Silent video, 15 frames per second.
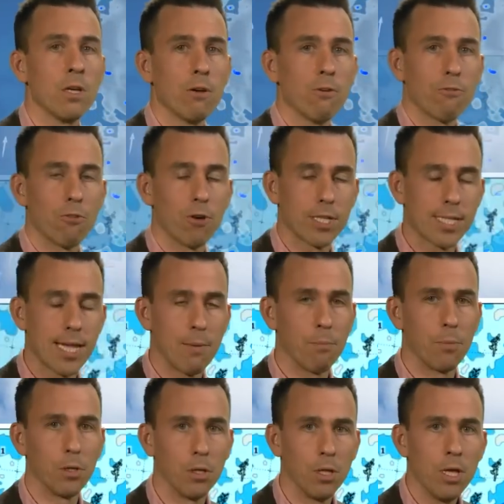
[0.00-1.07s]
for
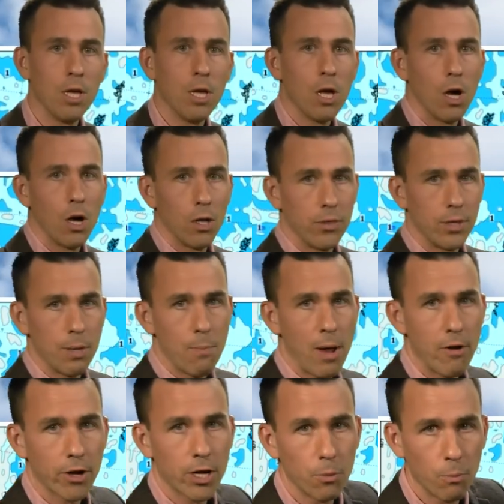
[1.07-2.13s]
example, on the
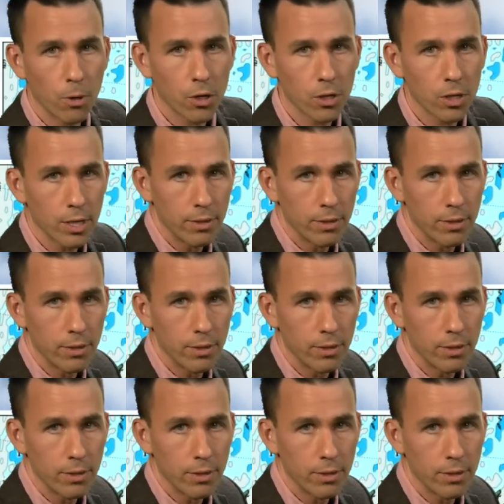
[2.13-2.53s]
American model